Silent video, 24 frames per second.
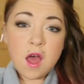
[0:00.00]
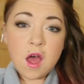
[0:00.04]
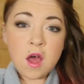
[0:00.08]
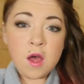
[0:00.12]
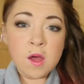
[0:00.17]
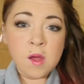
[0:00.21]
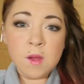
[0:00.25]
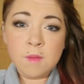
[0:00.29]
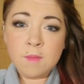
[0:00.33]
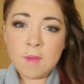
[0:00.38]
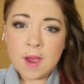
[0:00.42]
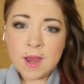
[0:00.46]

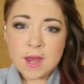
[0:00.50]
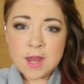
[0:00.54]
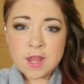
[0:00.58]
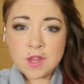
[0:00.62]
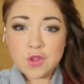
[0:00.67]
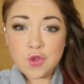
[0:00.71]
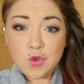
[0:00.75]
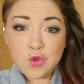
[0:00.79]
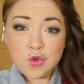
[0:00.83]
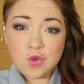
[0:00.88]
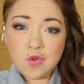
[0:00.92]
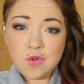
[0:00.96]
Um, I
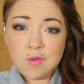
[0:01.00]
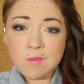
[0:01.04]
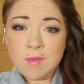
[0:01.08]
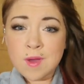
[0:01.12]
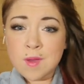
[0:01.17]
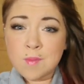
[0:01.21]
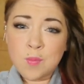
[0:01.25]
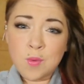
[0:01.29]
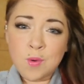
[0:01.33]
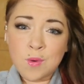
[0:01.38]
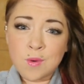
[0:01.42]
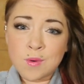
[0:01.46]
need to sort
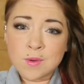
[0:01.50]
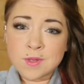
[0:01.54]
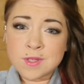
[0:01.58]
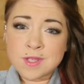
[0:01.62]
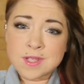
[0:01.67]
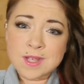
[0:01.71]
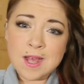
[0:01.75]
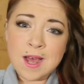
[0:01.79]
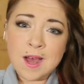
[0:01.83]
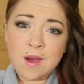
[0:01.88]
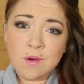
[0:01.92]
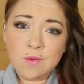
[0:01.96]
my
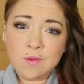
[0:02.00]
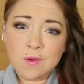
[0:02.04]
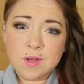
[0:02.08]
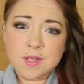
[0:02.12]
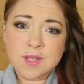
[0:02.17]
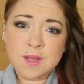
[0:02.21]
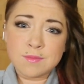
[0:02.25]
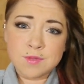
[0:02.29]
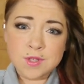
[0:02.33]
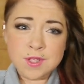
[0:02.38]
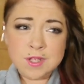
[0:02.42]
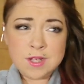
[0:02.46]
boards out
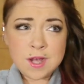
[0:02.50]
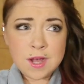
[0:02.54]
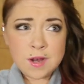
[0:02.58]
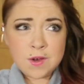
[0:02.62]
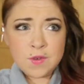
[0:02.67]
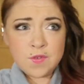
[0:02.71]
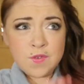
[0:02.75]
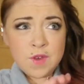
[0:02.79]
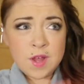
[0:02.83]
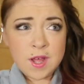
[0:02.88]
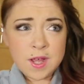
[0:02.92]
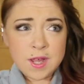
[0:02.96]
because I'm just
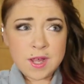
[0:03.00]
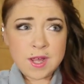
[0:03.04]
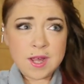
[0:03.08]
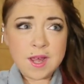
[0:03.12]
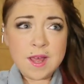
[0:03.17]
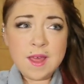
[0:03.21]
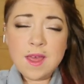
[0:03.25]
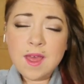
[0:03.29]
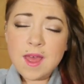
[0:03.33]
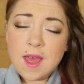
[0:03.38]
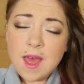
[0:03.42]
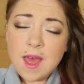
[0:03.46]
kind of
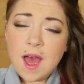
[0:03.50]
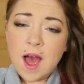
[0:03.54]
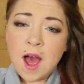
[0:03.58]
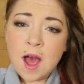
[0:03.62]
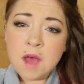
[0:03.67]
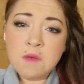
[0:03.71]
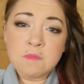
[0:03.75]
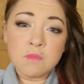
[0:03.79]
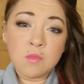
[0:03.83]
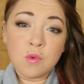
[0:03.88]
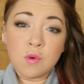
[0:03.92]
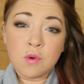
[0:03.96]
like,
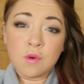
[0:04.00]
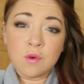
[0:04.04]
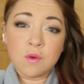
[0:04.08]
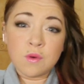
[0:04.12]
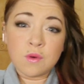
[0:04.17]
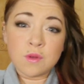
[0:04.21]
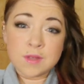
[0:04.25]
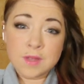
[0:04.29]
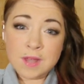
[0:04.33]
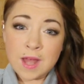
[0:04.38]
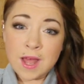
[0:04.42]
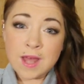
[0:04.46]
I
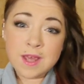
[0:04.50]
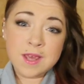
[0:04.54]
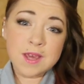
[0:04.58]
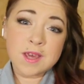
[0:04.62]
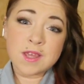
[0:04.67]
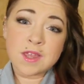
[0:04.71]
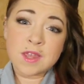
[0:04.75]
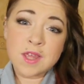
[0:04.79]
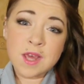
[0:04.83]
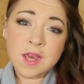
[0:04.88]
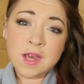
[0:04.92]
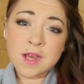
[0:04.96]
more
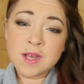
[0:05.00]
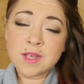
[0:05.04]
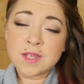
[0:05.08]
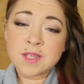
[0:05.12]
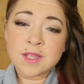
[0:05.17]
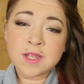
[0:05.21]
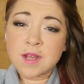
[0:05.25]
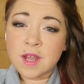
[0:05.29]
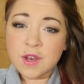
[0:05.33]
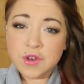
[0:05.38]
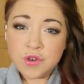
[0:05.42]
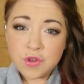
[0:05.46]
like
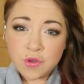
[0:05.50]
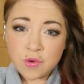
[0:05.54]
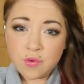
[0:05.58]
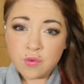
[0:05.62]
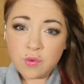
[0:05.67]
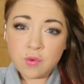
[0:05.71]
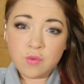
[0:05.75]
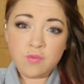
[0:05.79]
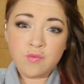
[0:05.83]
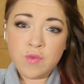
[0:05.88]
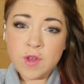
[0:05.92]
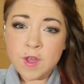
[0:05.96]
things than I
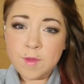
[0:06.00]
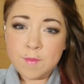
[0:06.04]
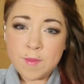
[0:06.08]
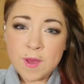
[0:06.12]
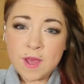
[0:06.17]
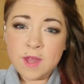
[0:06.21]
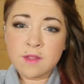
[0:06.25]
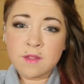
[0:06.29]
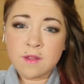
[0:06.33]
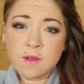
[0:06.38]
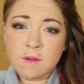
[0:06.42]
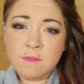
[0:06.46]
do
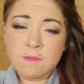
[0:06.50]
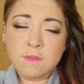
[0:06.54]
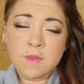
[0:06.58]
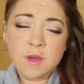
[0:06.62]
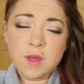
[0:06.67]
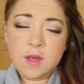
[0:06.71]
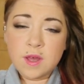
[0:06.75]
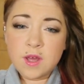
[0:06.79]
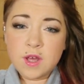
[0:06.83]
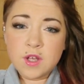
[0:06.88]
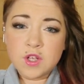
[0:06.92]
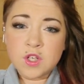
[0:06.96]
repin them
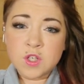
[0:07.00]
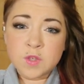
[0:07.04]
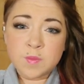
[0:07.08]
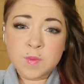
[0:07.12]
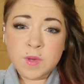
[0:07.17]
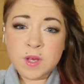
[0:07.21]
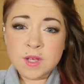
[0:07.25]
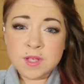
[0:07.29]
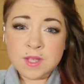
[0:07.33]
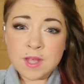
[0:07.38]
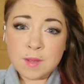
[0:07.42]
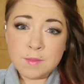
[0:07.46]
just
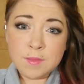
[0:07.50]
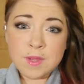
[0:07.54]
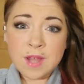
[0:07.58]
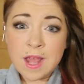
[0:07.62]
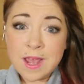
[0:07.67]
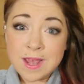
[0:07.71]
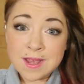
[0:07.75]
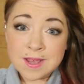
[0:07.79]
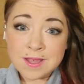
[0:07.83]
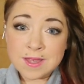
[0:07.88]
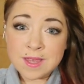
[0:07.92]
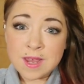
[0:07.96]
because I'm
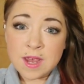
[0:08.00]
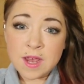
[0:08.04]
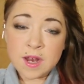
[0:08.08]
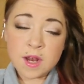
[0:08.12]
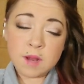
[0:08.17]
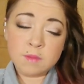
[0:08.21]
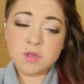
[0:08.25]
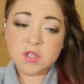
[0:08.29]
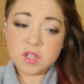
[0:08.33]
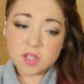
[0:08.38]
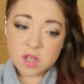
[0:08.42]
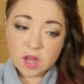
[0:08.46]
lazy
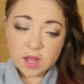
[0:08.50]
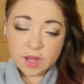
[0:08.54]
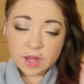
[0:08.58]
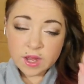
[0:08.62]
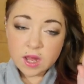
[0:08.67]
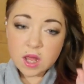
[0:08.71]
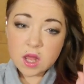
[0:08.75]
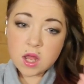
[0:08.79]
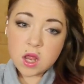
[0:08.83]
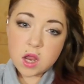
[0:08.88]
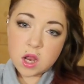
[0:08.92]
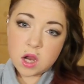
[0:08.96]
and I'm just
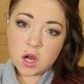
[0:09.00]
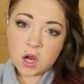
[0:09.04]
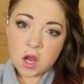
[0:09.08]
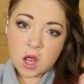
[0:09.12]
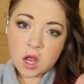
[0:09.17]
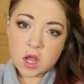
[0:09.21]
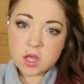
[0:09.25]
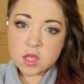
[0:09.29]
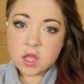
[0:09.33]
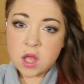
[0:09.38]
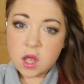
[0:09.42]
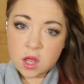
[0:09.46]
like,
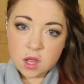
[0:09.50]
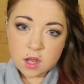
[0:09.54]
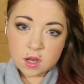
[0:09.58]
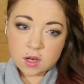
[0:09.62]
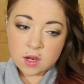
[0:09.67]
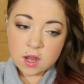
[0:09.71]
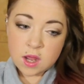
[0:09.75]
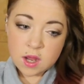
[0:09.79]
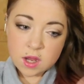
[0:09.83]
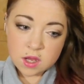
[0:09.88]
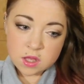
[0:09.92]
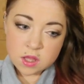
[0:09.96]
like that,
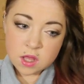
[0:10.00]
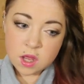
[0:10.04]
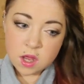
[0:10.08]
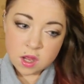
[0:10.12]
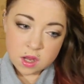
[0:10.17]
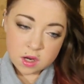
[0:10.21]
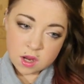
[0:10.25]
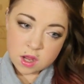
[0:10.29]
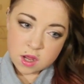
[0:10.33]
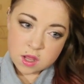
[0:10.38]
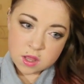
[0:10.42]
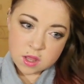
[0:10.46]
like
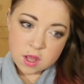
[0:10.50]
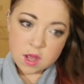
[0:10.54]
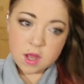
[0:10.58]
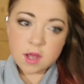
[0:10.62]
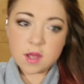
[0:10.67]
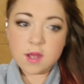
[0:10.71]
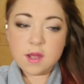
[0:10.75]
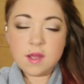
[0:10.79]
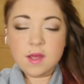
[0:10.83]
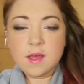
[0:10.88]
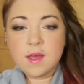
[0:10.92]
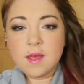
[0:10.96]
that, like
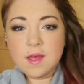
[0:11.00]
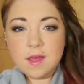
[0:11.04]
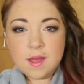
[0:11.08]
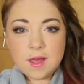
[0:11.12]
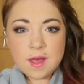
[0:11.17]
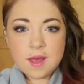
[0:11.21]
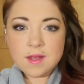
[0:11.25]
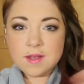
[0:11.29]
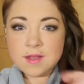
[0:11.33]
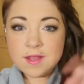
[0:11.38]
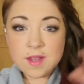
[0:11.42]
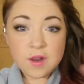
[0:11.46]
that,
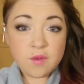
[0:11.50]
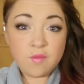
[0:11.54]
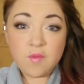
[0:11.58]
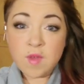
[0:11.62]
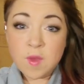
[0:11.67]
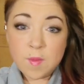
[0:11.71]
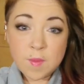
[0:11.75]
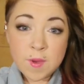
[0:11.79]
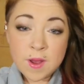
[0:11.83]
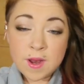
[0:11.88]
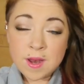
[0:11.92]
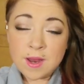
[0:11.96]
instead of
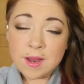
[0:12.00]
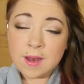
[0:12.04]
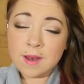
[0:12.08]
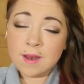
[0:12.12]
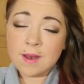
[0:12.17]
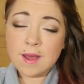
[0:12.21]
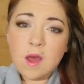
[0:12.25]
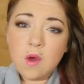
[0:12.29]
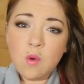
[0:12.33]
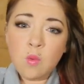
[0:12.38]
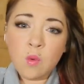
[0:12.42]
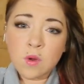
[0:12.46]

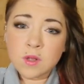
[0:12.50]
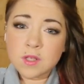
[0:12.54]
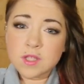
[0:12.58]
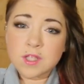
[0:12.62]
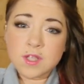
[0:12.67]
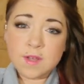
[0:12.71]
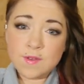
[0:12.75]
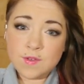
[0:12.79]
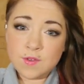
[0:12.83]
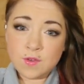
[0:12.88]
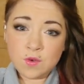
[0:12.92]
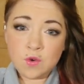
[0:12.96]
repinning.
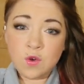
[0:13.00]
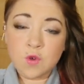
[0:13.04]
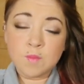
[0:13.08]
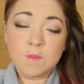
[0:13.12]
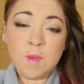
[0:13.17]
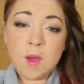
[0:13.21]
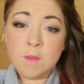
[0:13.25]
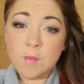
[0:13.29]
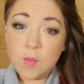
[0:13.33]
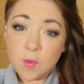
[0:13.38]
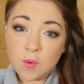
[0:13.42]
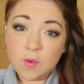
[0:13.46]
Once I sorted
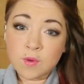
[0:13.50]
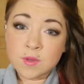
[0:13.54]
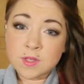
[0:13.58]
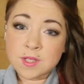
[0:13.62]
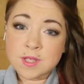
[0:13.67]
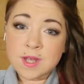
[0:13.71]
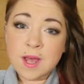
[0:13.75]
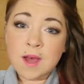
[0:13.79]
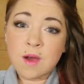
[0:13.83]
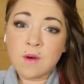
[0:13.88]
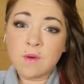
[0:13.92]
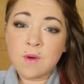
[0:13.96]
my
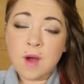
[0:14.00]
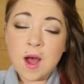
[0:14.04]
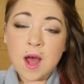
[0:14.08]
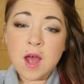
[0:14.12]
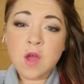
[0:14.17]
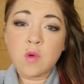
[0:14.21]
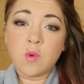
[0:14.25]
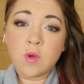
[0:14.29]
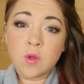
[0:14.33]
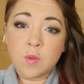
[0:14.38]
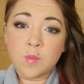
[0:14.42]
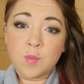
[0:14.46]
boards out,
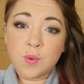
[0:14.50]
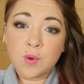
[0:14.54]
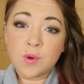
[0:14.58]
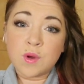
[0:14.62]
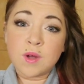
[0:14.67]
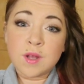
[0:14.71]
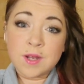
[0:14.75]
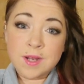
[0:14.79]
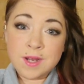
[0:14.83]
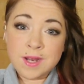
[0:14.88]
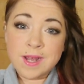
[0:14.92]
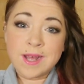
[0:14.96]
I will
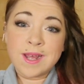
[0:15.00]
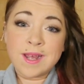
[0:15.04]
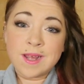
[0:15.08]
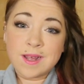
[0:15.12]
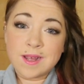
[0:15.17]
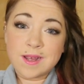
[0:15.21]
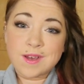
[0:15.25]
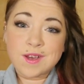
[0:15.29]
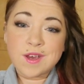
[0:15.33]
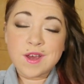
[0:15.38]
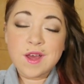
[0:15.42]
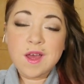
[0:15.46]
put a
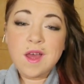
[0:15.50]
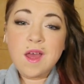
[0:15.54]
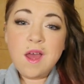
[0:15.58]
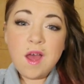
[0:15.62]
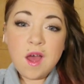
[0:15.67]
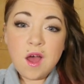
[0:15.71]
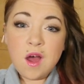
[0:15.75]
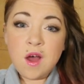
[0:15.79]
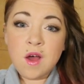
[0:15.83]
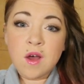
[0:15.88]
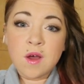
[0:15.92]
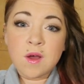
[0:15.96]
link
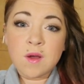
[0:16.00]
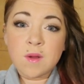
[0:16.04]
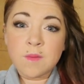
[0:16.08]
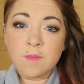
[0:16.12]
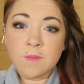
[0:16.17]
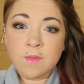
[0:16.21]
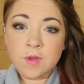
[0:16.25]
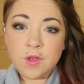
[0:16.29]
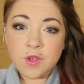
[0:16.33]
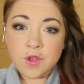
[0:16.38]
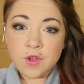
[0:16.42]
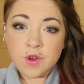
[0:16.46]

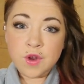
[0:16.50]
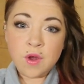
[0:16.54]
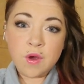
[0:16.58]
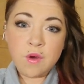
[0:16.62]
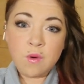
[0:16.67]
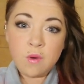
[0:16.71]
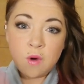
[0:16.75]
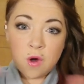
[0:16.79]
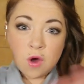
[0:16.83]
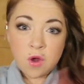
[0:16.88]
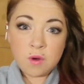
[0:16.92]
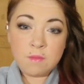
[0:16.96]
um, you
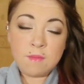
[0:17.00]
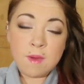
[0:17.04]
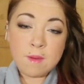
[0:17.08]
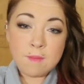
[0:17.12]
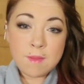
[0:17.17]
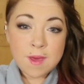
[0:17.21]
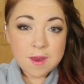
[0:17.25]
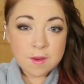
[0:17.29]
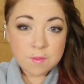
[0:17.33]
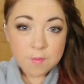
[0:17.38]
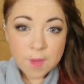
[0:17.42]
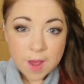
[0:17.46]
know, on my
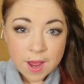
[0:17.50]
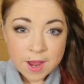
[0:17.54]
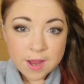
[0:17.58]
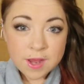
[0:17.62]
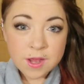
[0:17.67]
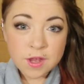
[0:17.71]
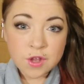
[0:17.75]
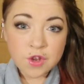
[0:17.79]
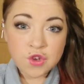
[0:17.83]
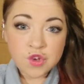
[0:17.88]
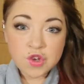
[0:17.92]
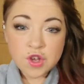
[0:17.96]
main
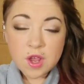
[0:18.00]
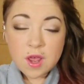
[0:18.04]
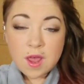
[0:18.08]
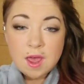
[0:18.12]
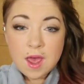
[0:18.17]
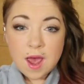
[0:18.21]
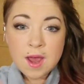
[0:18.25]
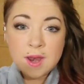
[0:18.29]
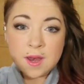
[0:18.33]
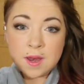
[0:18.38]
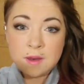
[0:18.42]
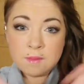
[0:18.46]
page
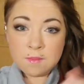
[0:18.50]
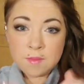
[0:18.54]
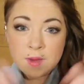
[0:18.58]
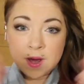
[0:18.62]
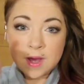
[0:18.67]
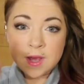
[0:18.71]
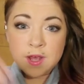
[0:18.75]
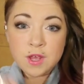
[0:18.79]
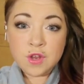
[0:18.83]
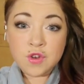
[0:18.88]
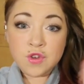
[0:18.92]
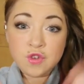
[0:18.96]
and in
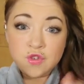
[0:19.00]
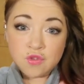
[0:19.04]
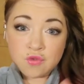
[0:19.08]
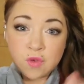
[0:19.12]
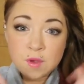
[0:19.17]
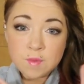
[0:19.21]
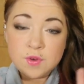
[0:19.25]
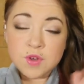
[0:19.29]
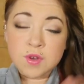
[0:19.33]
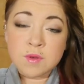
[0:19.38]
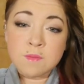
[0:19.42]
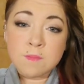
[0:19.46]
my
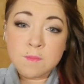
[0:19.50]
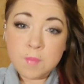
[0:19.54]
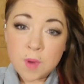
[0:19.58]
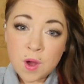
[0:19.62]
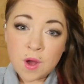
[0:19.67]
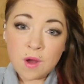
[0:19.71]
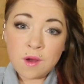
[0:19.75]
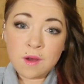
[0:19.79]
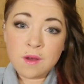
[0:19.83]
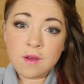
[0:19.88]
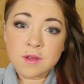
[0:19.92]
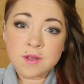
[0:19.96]
description
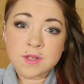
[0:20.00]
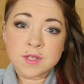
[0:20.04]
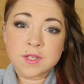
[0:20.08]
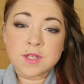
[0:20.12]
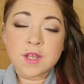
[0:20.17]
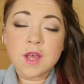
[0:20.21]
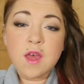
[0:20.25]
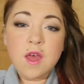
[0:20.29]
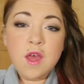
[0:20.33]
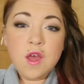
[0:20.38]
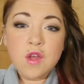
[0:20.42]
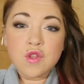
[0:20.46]

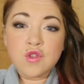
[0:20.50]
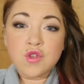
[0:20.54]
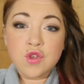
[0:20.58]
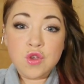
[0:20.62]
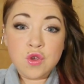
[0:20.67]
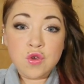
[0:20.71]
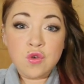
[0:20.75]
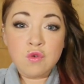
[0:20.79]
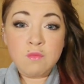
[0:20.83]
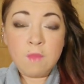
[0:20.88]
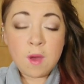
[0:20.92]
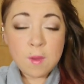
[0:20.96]
bars
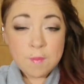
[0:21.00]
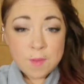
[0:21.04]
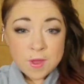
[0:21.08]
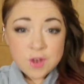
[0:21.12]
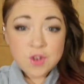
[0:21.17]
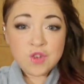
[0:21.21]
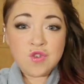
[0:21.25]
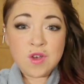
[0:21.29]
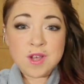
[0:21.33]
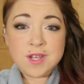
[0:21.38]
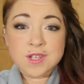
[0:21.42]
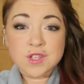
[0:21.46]
to my
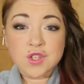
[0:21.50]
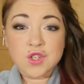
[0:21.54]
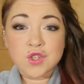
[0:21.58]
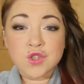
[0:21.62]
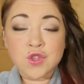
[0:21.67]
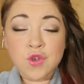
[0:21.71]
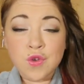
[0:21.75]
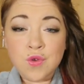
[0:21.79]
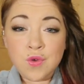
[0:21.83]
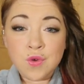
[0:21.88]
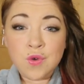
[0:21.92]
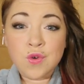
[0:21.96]
Pinterest
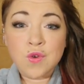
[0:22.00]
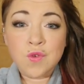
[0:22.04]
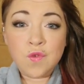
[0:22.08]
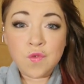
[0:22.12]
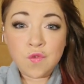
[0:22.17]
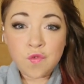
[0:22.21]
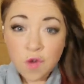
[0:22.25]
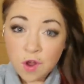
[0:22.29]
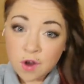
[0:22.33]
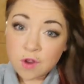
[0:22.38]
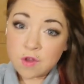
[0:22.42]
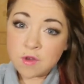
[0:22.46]
so you can
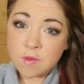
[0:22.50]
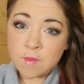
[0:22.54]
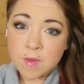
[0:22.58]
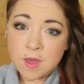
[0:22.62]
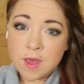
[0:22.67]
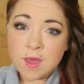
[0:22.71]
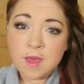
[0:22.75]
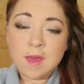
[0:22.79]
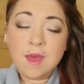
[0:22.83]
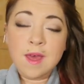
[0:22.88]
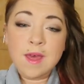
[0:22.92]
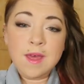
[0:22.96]
follow
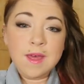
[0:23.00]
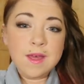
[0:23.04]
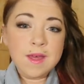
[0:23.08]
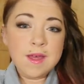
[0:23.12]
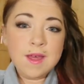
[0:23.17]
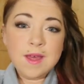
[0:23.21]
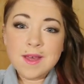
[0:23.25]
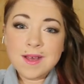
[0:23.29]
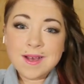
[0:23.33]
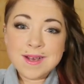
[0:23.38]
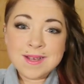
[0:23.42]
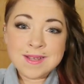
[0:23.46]
me
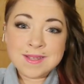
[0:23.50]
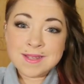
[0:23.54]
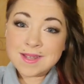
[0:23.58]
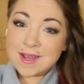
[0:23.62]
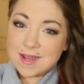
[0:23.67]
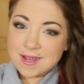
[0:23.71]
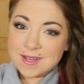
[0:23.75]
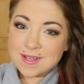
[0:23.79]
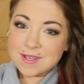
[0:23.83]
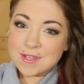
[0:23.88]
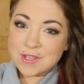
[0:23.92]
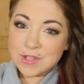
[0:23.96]
because
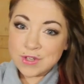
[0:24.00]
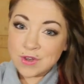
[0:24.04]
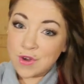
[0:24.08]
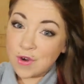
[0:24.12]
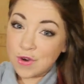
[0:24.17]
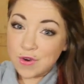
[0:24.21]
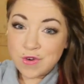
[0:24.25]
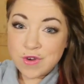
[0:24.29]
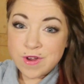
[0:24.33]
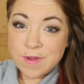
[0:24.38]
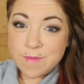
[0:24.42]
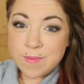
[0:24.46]
that is
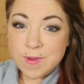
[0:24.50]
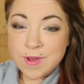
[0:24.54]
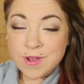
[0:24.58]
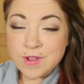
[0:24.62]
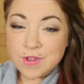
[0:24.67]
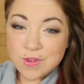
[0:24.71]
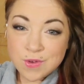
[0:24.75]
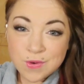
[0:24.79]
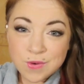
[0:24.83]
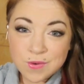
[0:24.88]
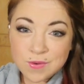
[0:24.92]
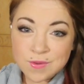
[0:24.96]
not creepy
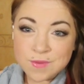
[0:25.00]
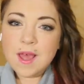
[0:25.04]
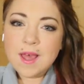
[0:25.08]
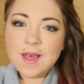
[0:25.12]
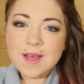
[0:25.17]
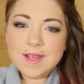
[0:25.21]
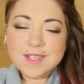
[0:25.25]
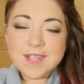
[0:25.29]
at all.